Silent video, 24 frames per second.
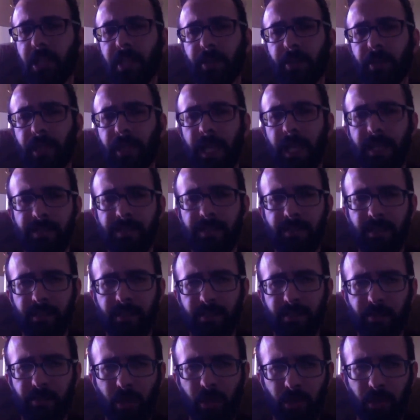cast on the
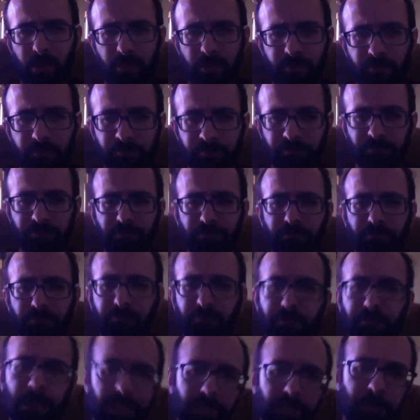wall
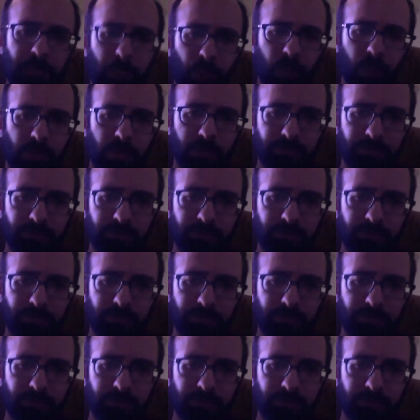by the pole.